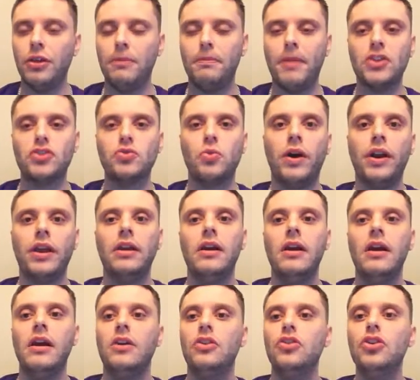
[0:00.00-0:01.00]
They pay 20.
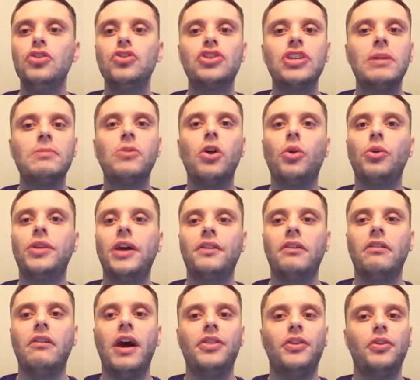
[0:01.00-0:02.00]
You can just keep going down
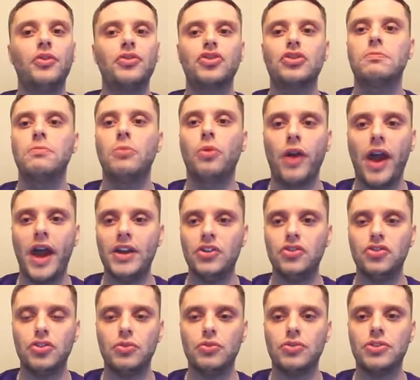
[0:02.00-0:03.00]
the line. There is just more
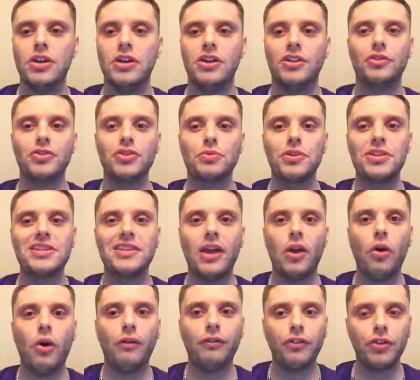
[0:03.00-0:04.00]
added juice. There's a reason
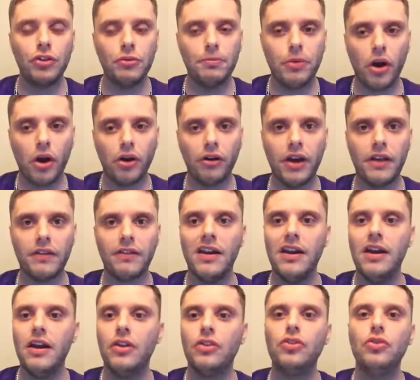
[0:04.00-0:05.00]
they offer you parlays.
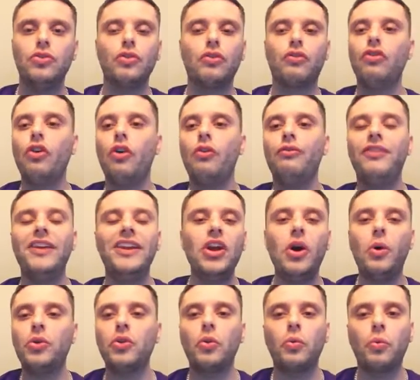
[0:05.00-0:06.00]
There's no
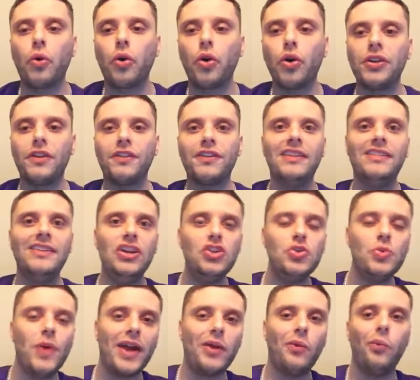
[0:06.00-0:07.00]
video in the world that's going to
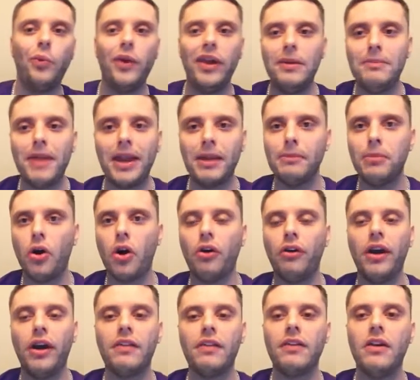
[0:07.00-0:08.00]
teach you how to win betting
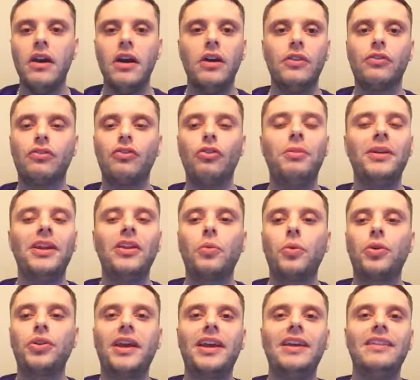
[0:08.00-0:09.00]
parlays. There's nobody in the
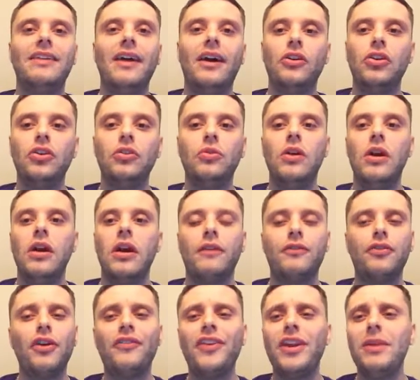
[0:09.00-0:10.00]
world that can tell you.
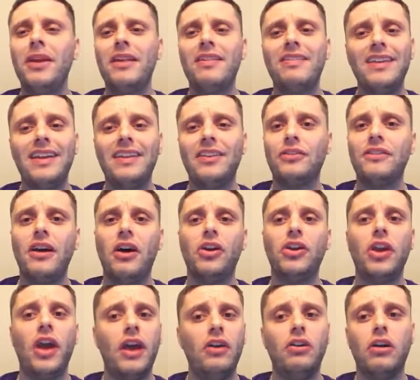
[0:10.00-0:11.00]
If anybody's sitting there
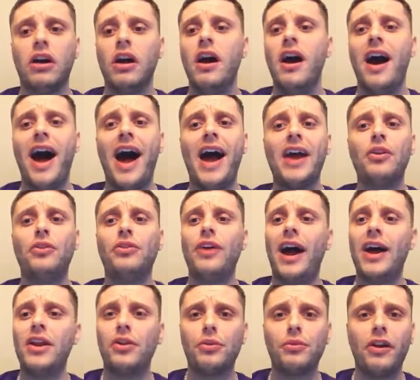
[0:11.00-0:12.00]
telling you, hey, look, I know
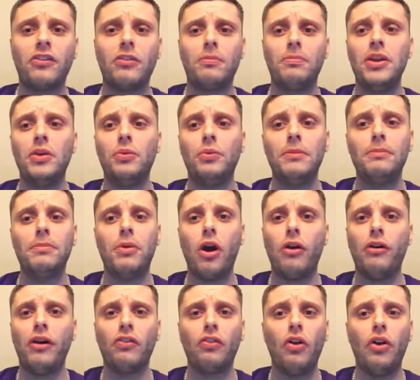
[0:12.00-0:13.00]
the recipe to win
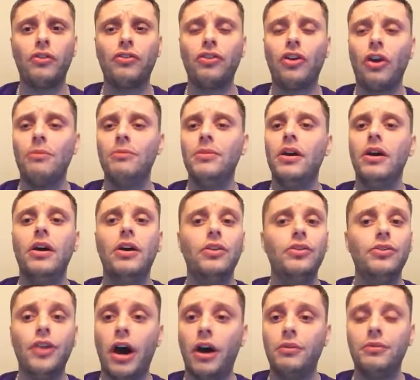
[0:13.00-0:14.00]
parlays long term.
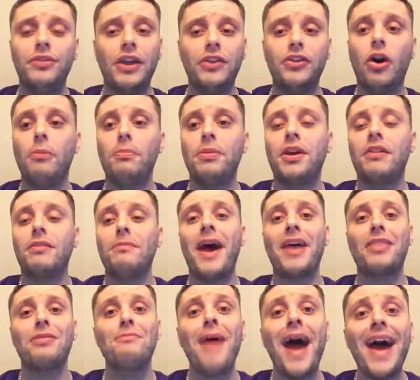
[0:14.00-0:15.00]
No, they don't, because
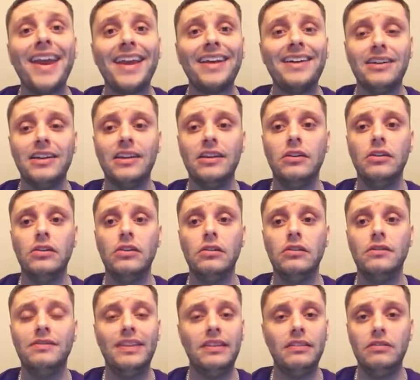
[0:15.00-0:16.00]
mathematically,
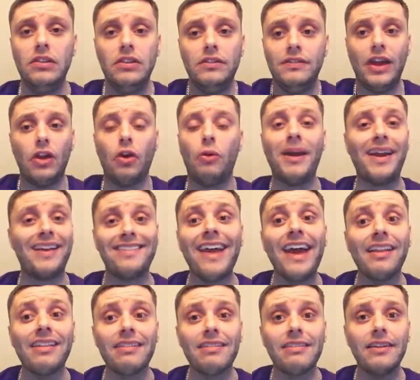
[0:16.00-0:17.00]
they don't make
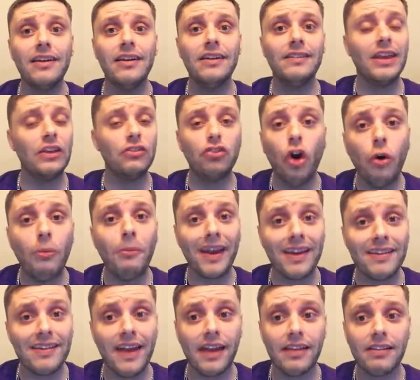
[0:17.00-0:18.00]
sense. They don't
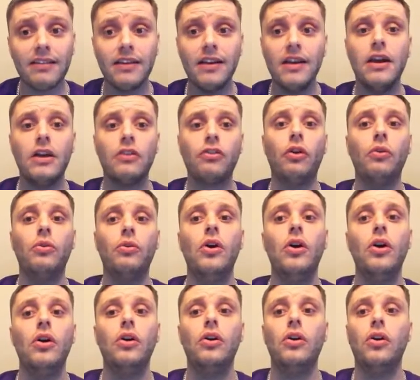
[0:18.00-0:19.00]
make sense. So
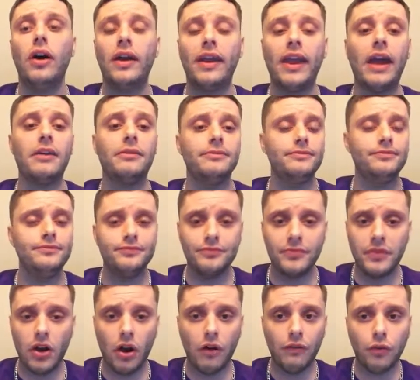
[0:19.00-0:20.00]
again,
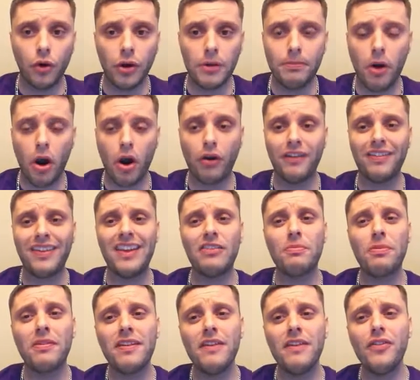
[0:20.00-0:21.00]
avoid parlays, and
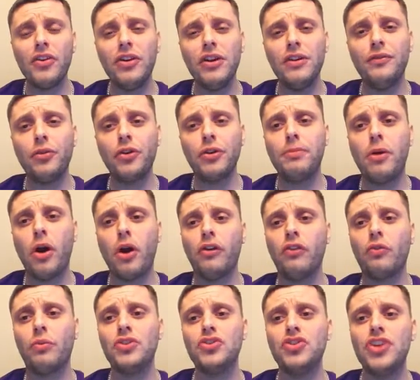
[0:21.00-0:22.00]
specifically avoid
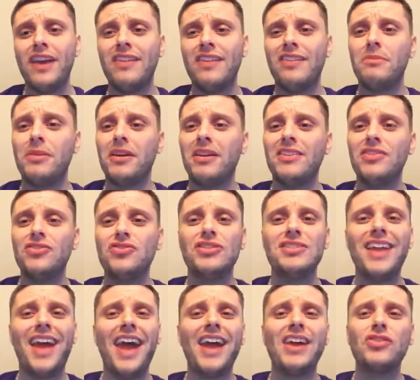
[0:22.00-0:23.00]
parlays when chasing, because it's
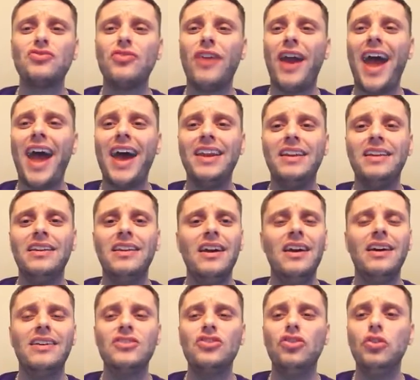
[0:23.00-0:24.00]
just extra added
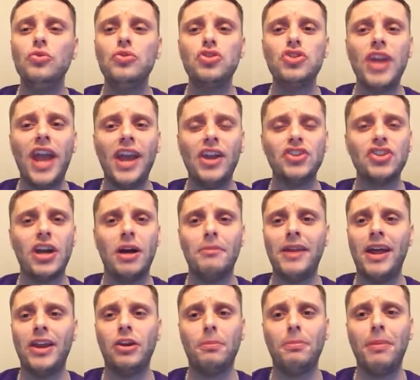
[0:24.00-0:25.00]
loose change
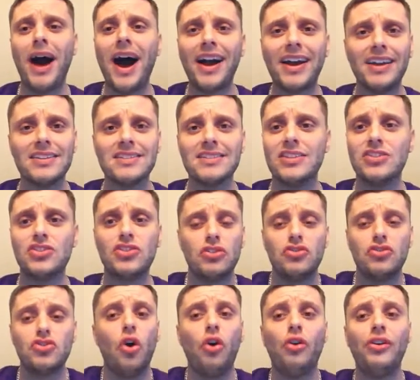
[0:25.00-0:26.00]
coming out of your pockets.
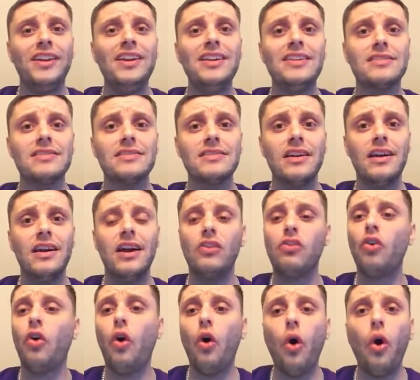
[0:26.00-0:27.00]
It's all it is.
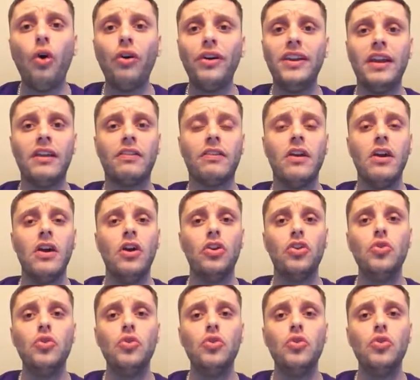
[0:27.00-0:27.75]
It's all it is.